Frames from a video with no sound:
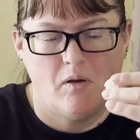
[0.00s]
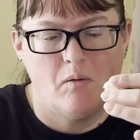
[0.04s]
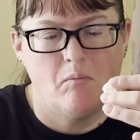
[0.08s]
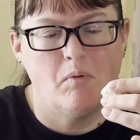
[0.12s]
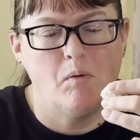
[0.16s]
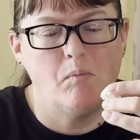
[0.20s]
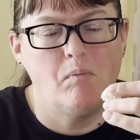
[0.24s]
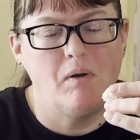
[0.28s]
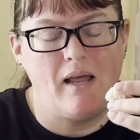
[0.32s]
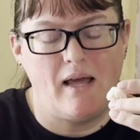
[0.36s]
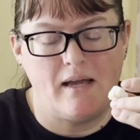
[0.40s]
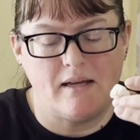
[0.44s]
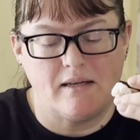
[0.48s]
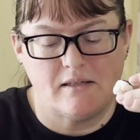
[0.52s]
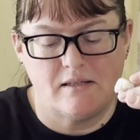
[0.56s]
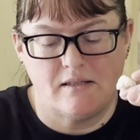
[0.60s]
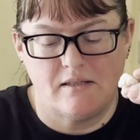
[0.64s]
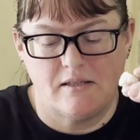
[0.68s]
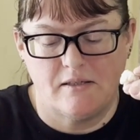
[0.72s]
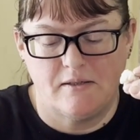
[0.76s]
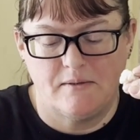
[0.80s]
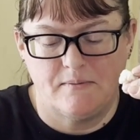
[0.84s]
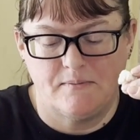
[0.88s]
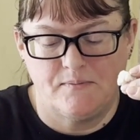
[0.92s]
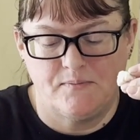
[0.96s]

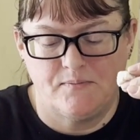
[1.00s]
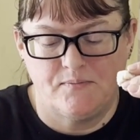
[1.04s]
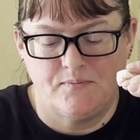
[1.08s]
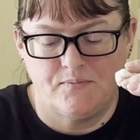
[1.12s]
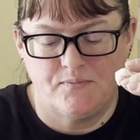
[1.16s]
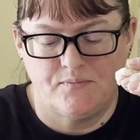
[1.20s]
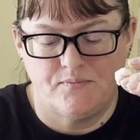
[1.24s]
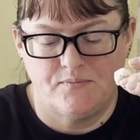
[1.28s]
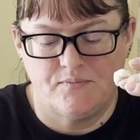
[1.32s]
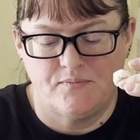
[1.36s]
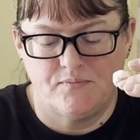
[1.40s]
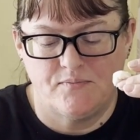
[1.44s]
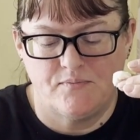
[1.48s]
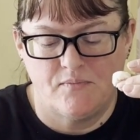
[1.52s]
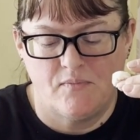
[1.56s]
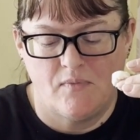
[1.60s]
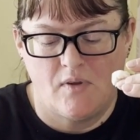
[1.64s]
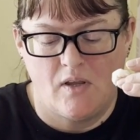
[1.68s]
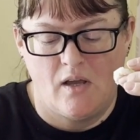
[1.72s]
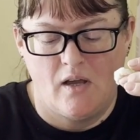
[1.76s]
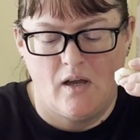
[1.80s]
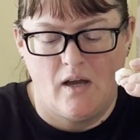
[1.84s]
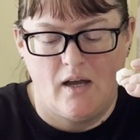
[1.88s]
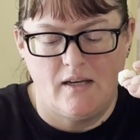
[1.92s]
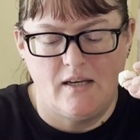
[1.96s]
Perplexed.
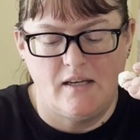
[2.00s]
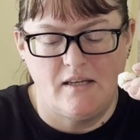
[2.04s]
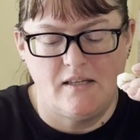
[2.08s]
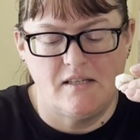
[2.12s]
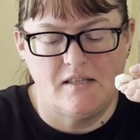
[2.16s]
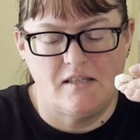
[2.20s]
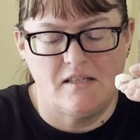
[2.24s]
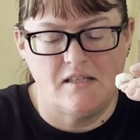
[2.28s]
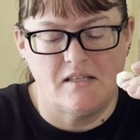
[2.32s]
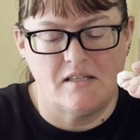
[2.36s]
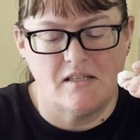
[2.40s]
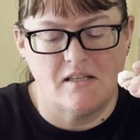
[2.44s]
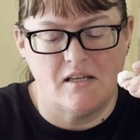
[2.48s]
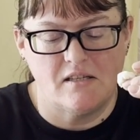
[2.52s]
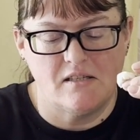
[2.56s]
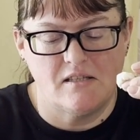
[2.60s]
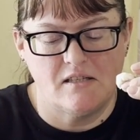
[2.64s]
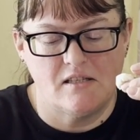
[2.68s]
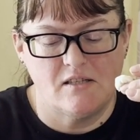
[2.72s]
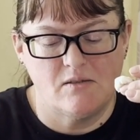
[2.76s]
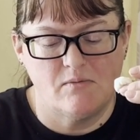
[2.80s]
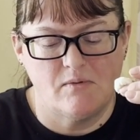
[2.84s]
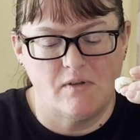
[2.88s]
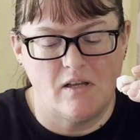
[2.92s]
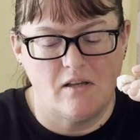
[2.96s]
I need to
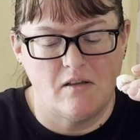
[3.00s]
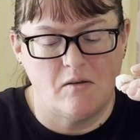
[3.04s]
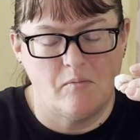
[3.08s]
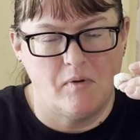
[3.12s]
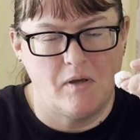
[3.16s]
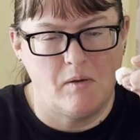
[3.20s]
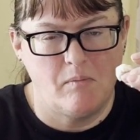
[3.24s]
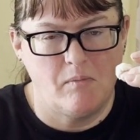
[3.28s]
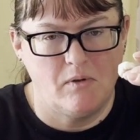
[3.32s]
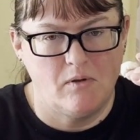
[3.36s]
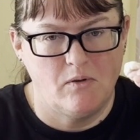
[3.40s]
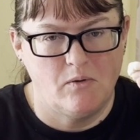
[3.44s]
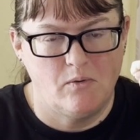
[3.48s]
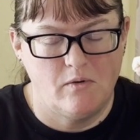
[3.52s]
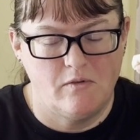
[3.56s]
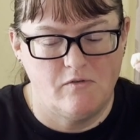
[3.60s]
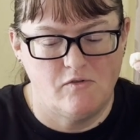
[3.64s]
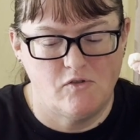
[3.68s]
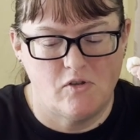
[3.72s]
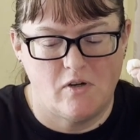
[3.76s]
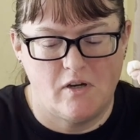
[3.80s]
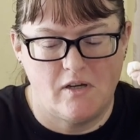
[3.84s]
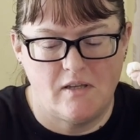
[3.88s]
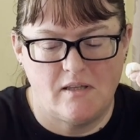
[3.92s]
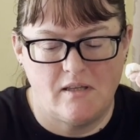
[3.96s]
discuss this with other people who have
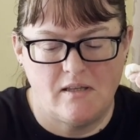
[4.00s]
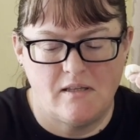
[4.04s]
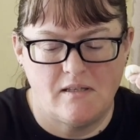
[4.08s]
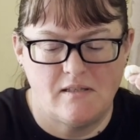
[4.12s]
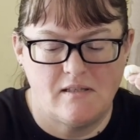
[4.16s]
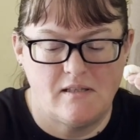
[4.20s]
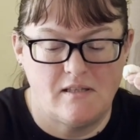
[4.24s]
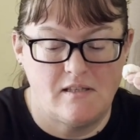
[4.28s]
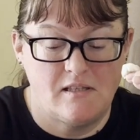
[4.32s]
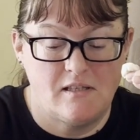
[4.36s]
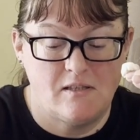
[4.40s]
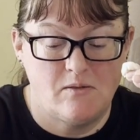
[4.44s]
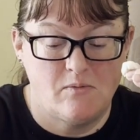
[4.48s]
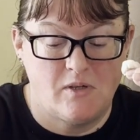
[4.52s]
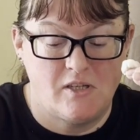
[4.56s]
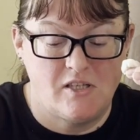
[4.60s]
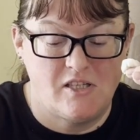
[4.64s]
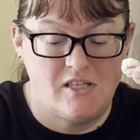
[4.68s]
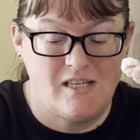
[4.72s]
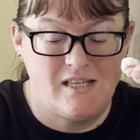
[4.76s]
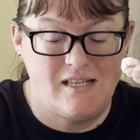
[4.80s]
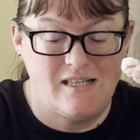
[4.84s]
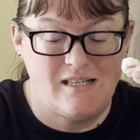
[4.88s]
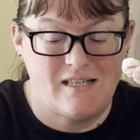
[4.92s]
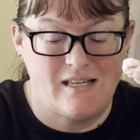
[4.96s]
tried this. This is why
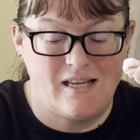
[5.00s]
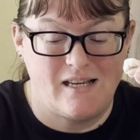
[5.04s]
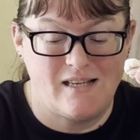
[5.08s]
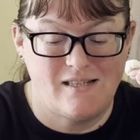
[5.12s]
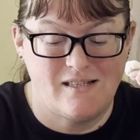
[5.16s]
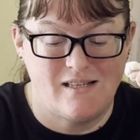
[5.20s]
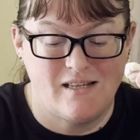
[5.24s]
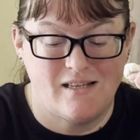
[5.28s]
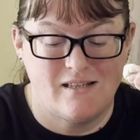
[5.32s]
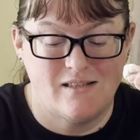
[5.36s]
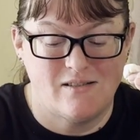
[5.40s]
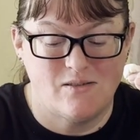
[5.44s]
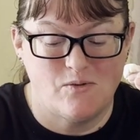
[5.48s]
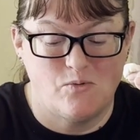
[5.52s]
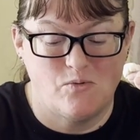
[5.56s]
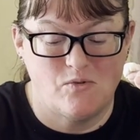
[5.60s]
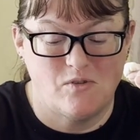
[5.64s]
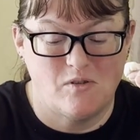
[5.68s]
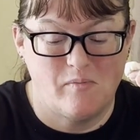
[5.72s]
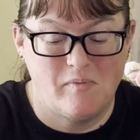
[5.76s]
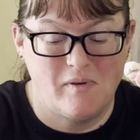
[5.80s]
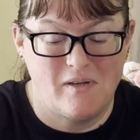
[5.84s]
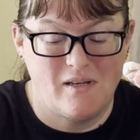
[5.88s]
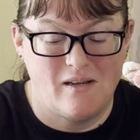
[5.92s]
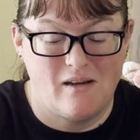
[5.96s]
cheese tastings
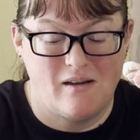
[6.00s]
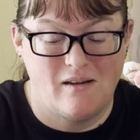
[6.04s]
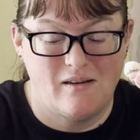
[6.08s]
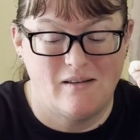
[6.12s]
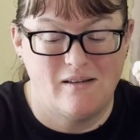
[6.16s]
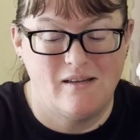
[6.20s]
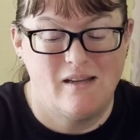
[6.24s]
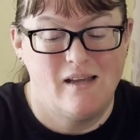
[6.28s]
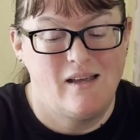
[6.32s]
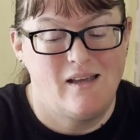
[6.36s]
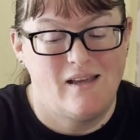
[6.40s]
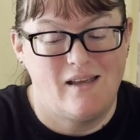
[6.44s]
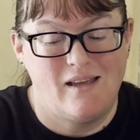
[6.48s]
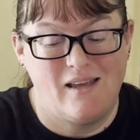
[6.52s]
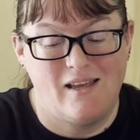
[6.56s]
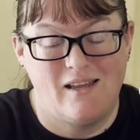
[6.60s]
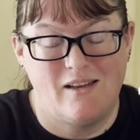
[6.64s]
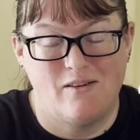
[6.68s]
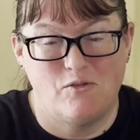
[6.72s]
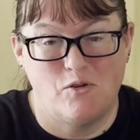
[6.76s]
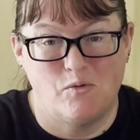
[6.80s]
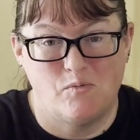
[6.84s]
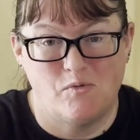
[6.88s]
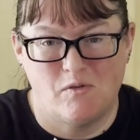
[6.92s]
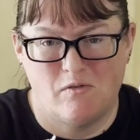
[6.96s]
ought to be done
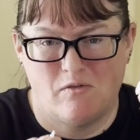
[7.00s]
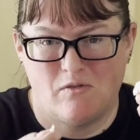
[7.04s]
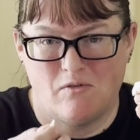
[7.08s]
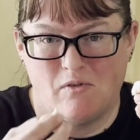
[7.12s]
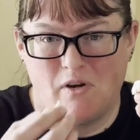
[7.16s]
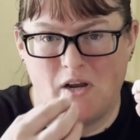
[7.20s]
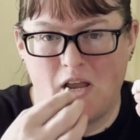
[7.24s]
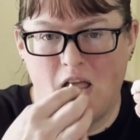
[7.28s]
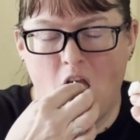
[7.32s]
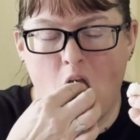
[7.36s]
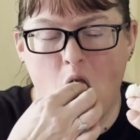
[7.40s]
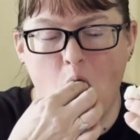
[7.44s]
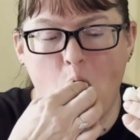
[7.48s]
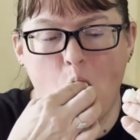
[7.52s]
in groups of 3.